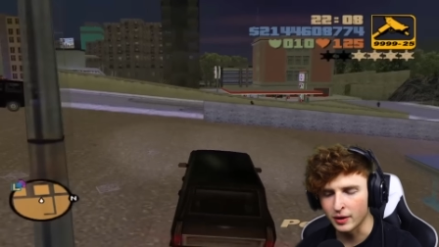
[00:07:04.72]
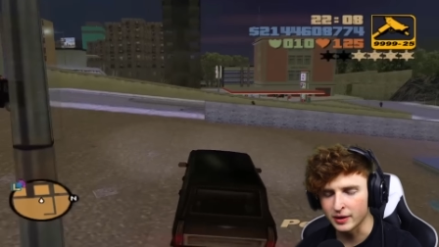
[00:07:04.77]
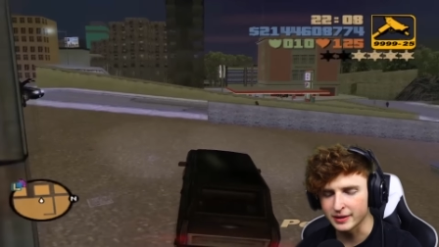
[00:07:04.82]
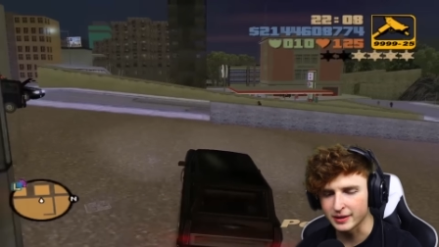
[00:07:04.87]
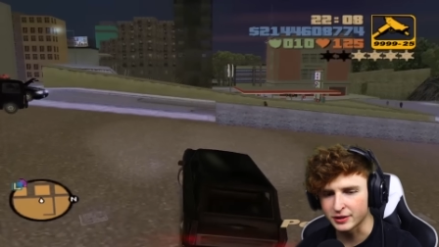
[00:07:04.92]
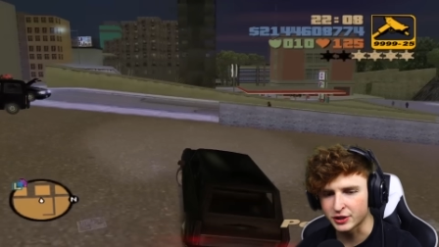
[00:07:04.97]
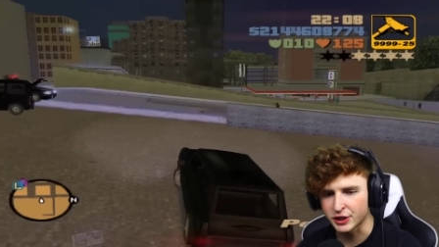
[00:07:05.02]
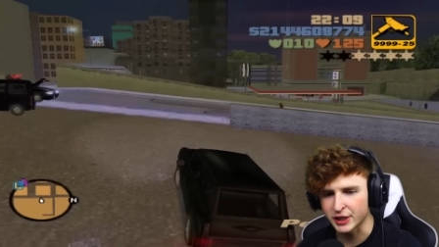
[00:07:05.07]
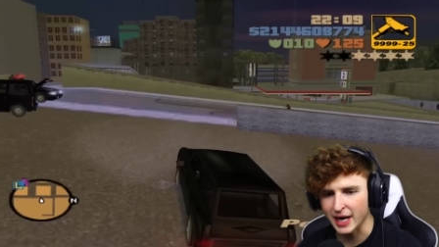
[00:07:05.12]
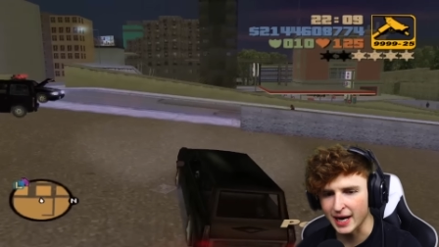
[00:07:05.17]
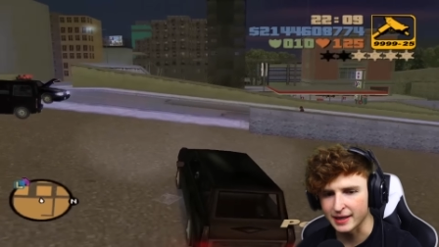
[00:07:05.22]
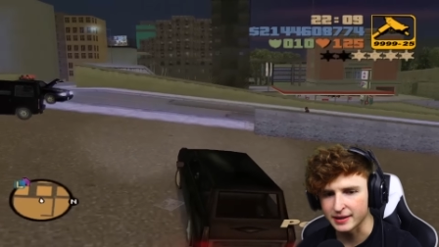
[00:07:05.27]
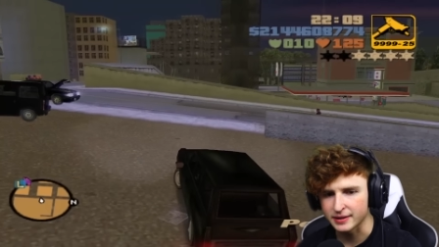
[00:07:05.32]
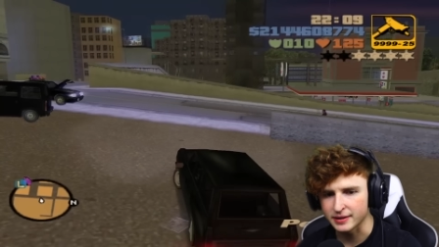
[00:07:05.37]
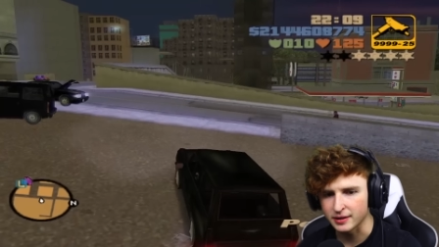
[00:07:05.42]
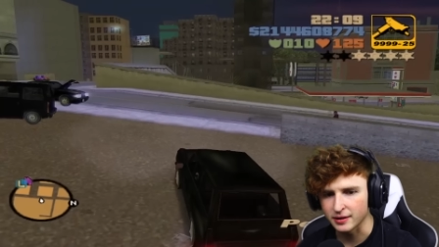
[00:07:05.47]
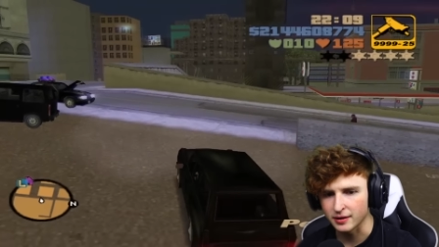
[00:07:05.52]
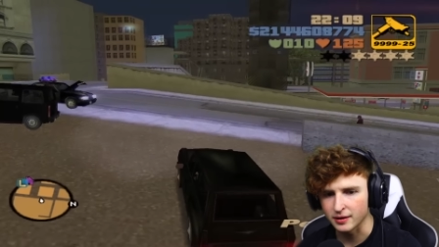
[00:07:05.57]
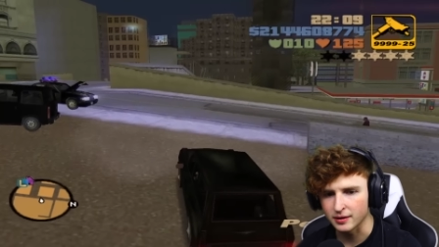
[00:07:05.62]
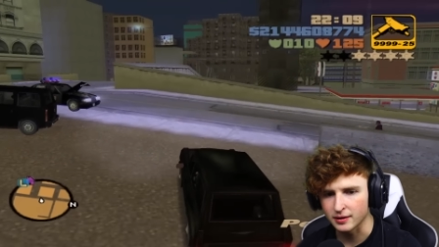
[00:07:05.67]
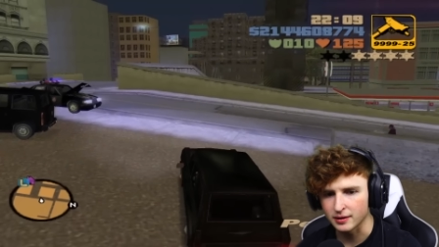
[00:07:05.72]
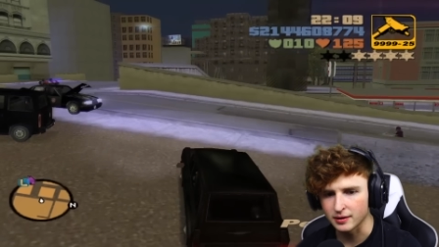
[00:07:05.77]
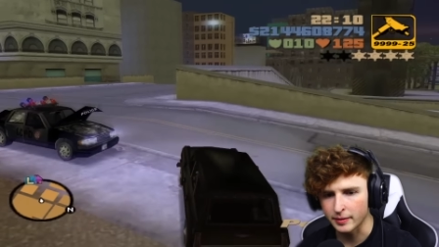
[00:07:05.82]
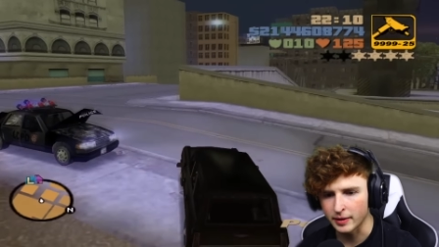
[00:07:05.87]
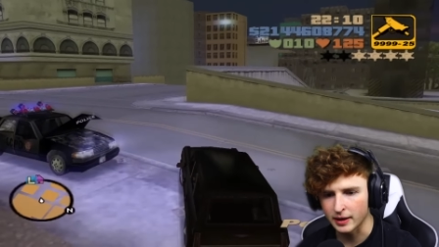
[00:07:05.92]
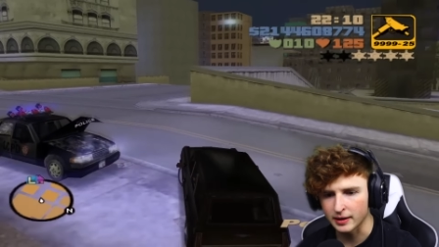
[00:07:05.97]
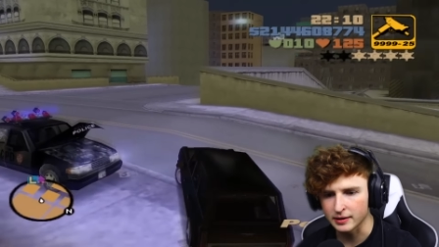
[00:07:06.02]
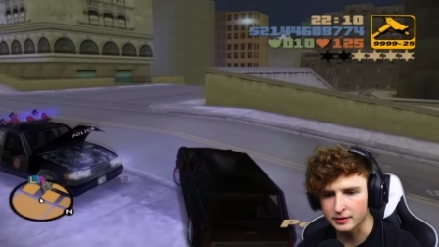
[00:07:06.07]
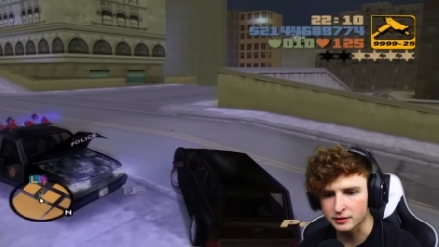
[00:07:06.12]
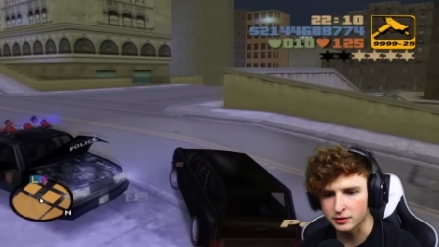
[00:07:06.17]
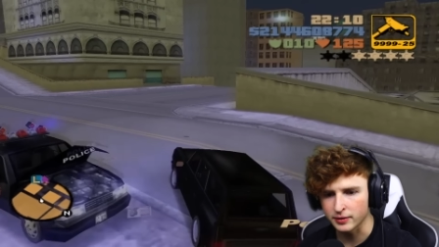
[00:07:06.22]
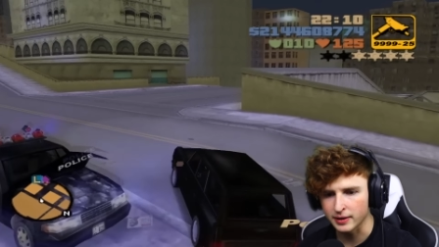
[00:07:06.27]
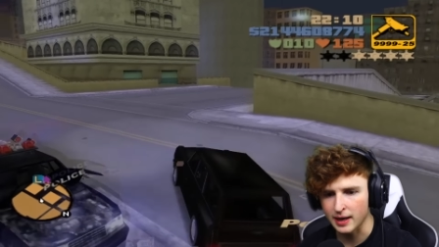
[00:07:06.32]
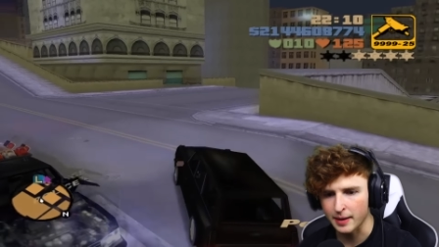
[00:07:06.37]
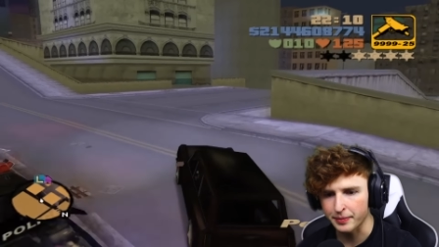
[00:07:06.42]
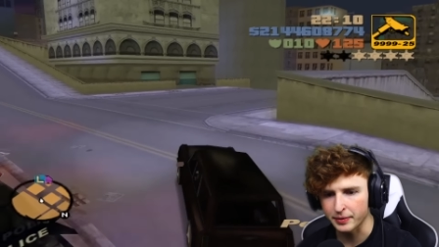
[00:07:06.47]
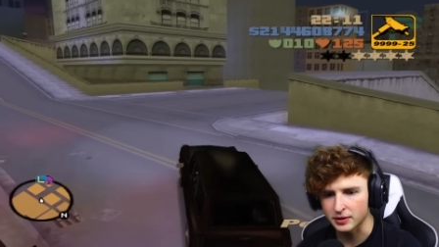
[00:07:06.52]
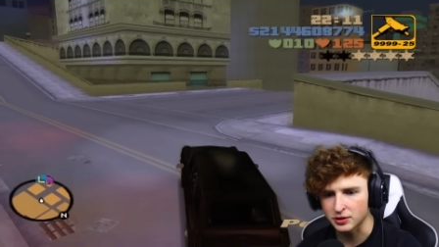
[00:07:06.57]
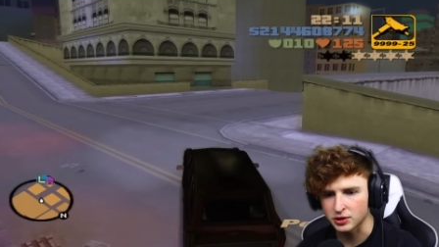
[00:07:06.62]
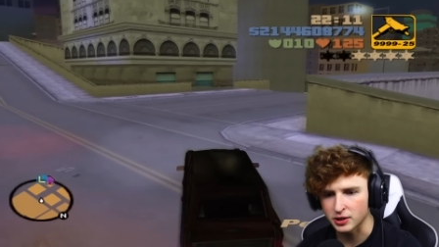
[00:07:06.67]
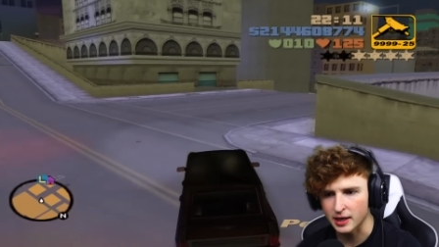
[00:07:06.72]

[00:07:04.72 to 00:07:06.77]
want a chase, dude. Come on, let's do an epic